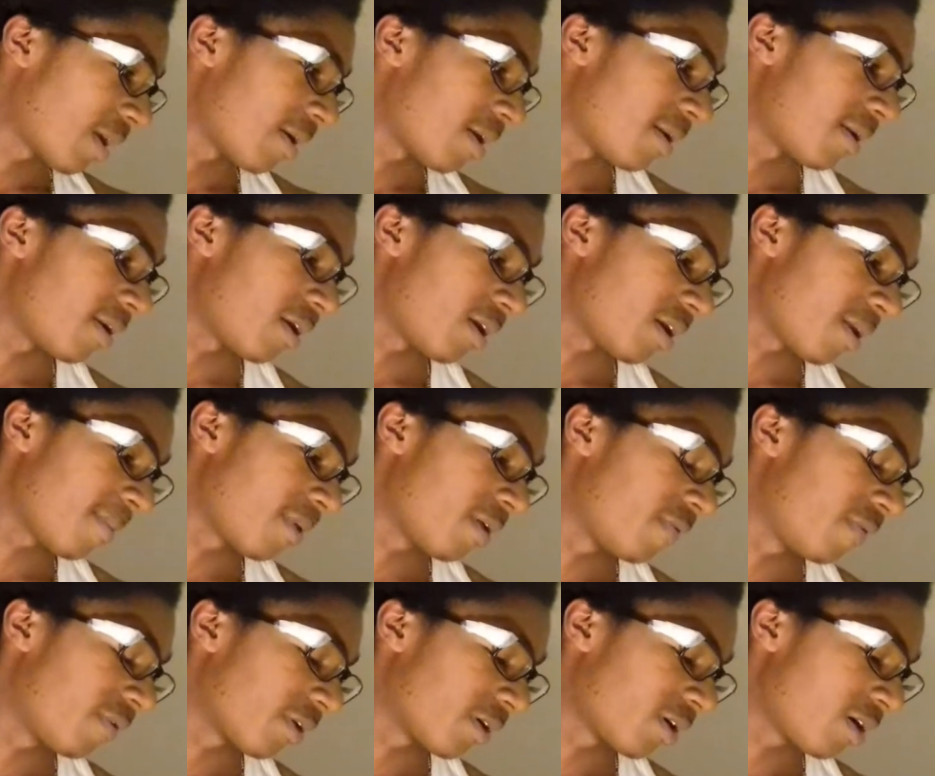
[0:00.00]
That
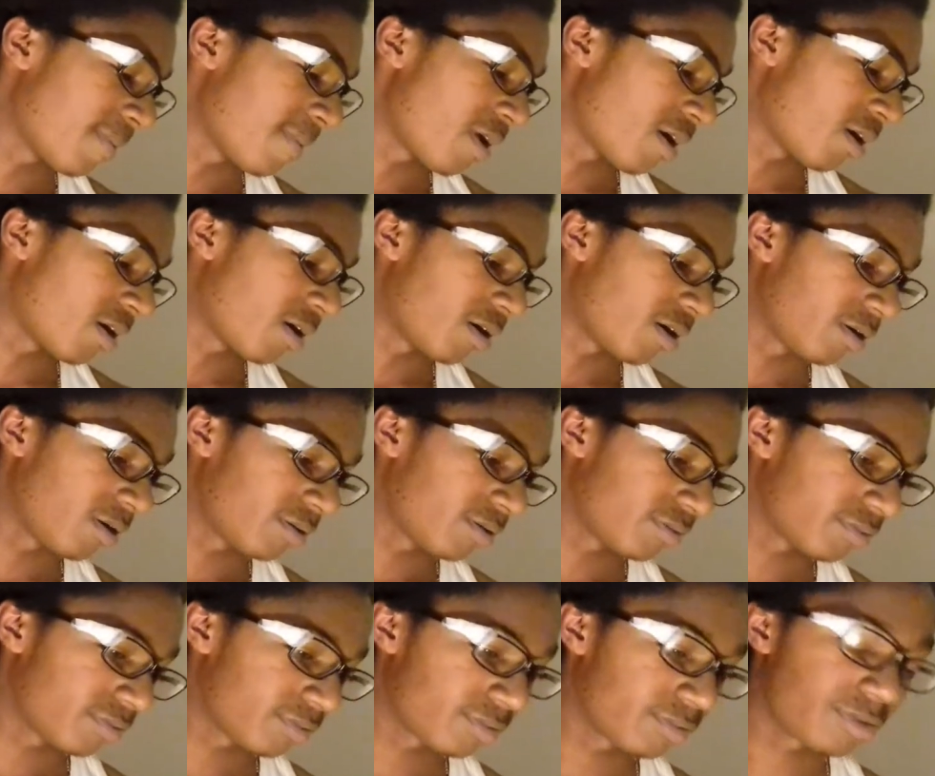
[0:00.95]
motherfucker could be
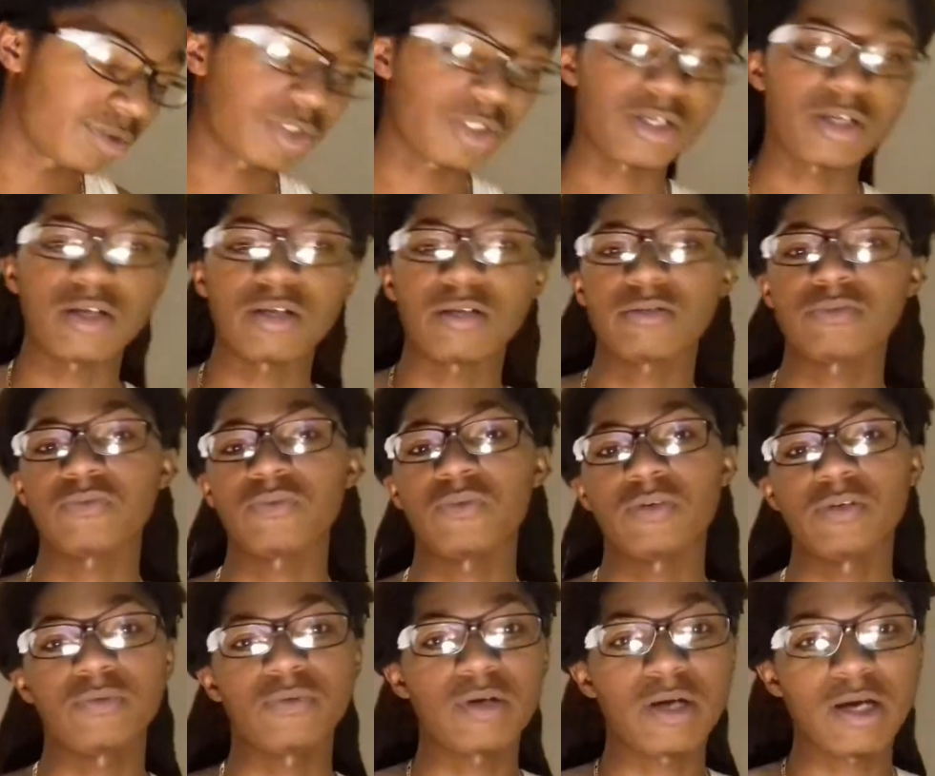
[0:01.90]
hurt. Shit.
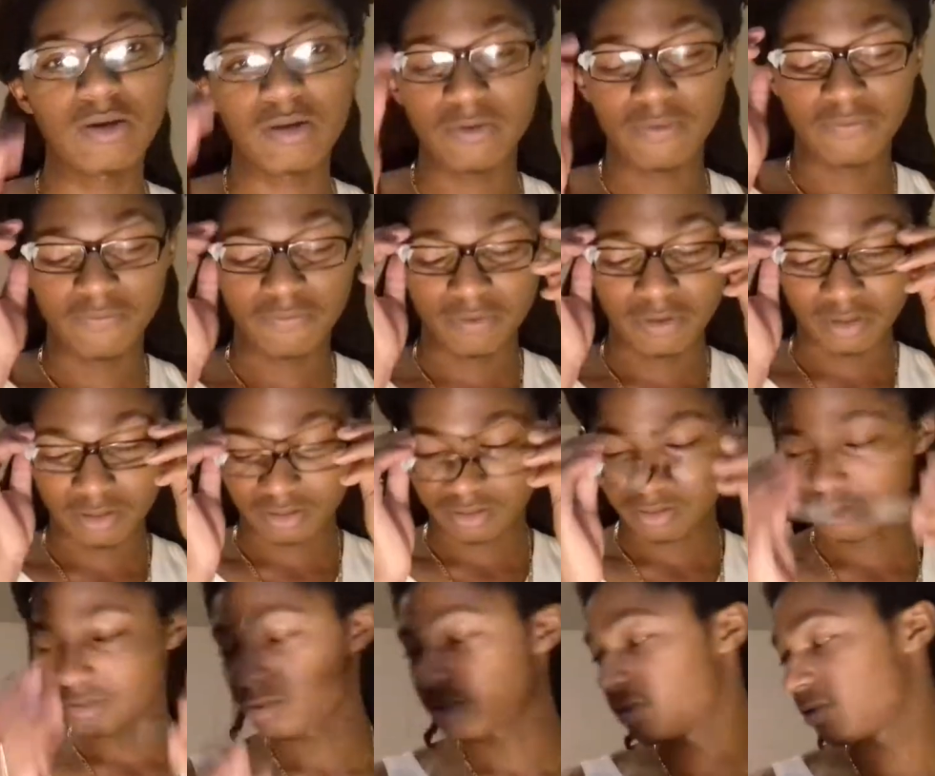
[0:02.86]
I don't give a
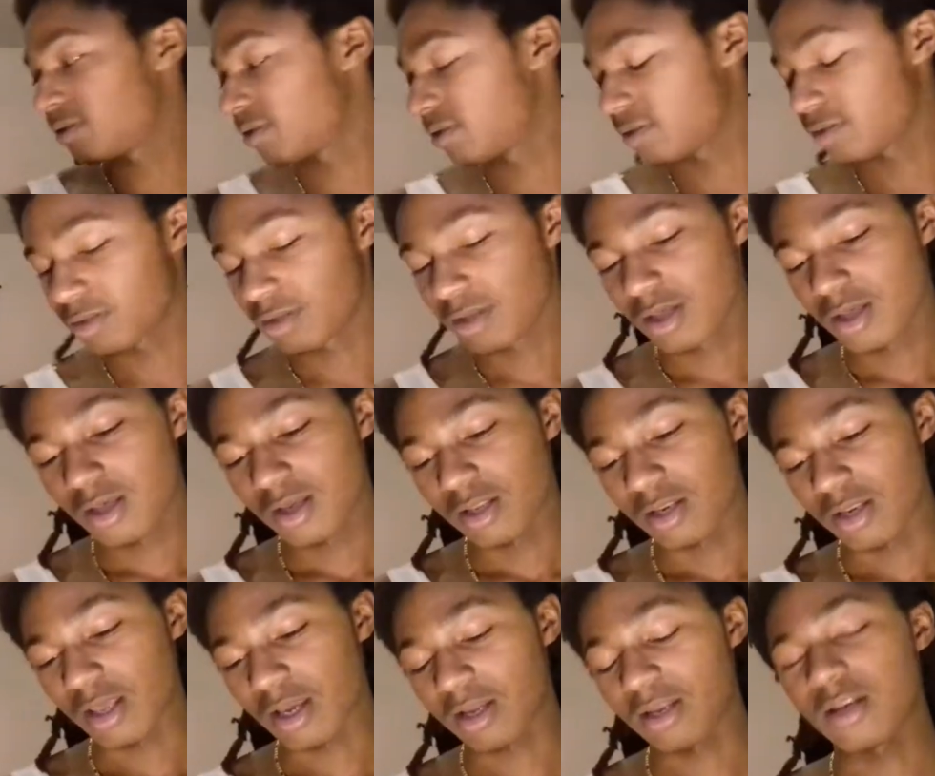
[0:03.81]
fuck.
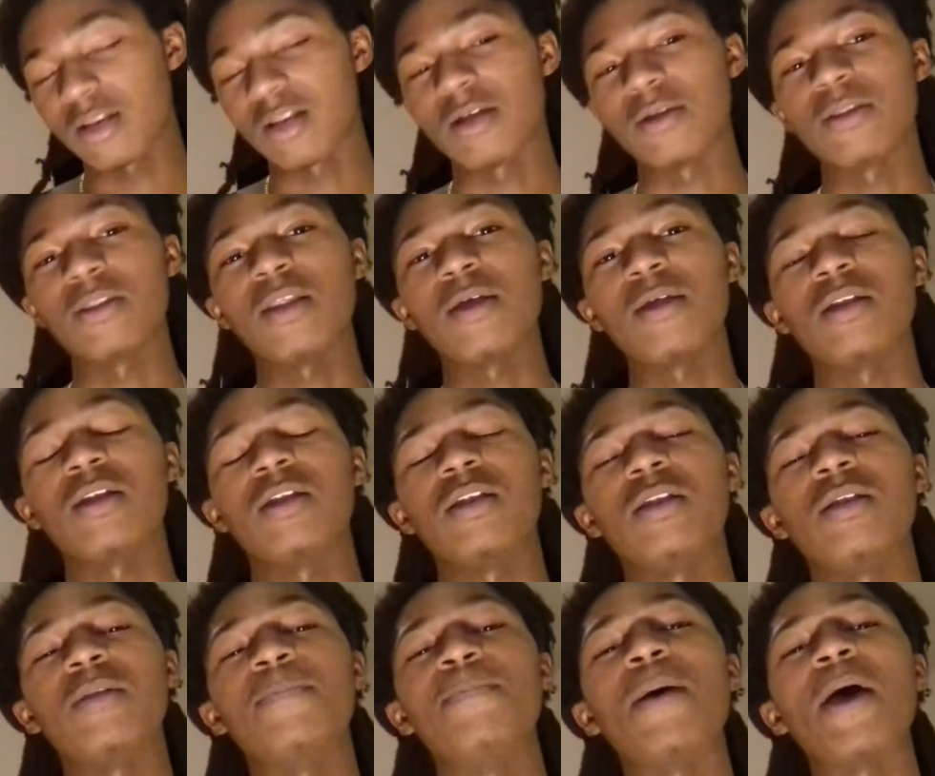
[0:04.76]
Nigga,
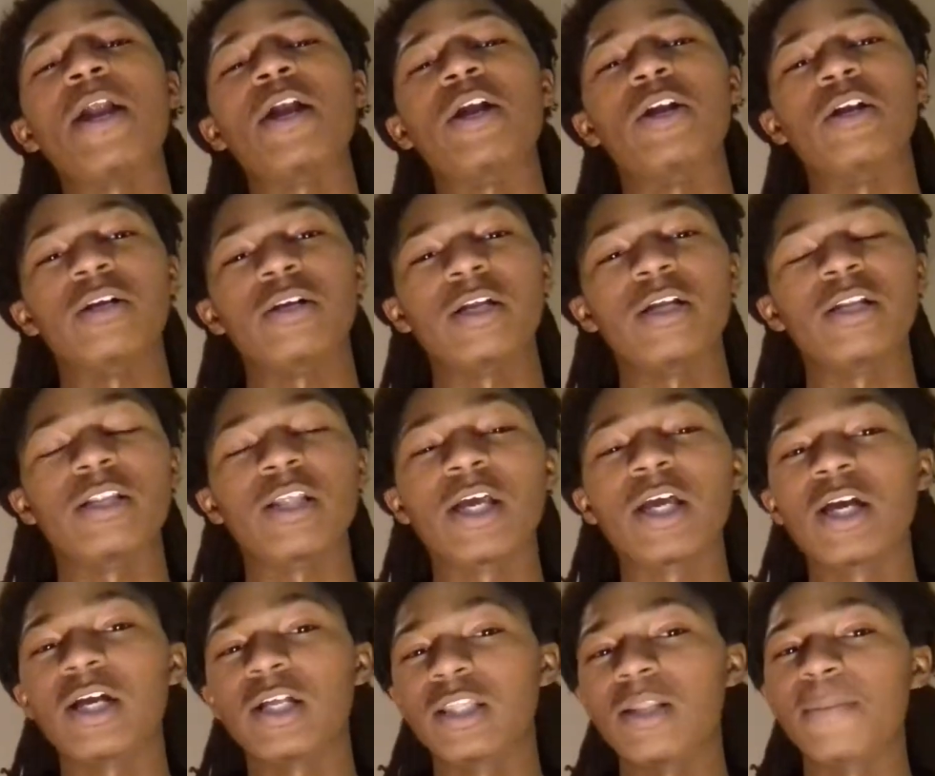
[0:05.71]
the better.
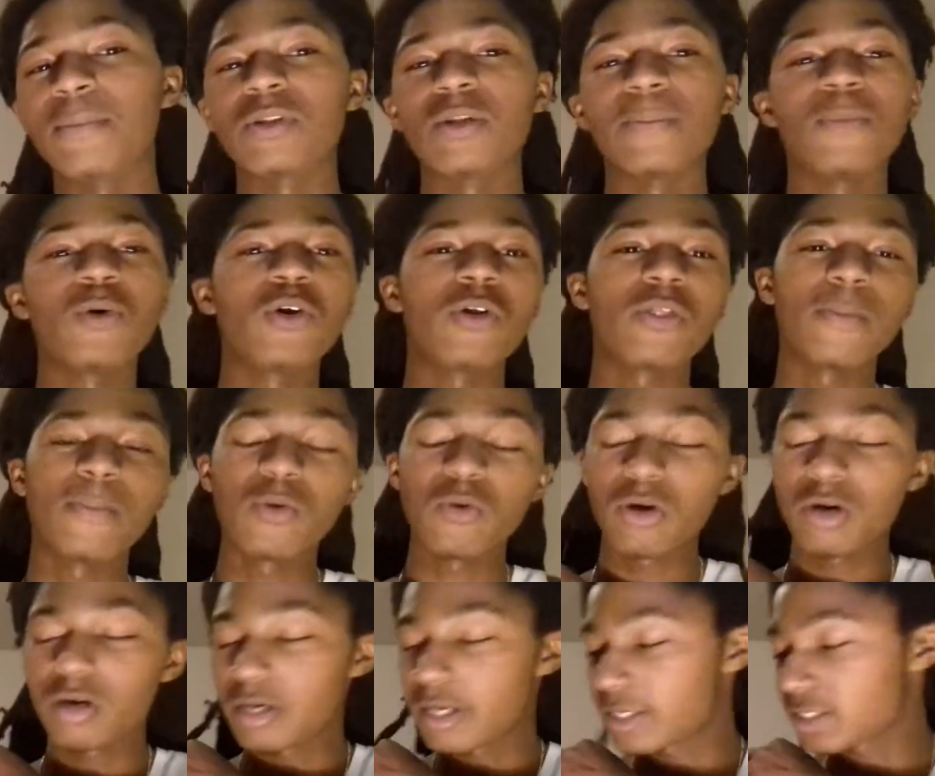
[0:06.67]
The good. The more
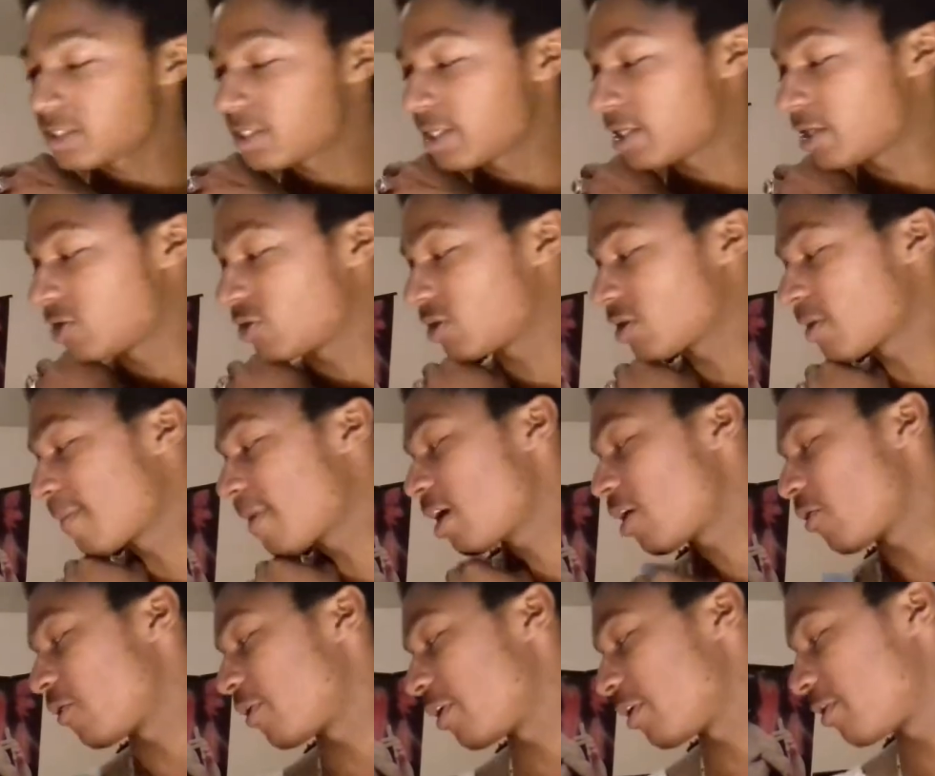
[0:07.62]
niggas to hurt, the
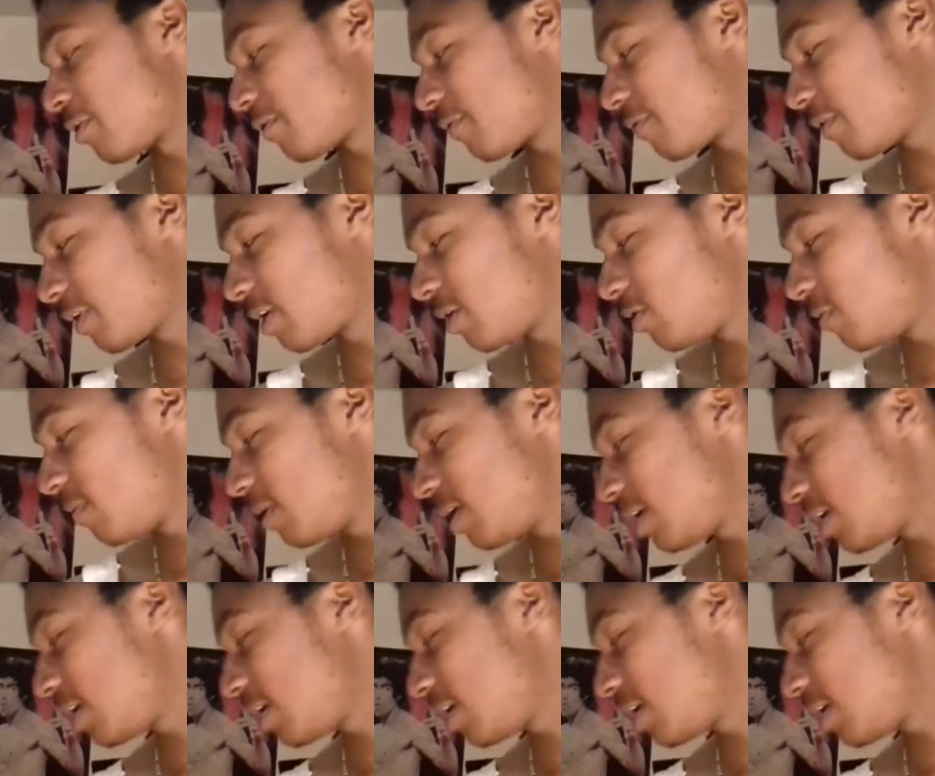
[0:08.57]
merrier. Fuck you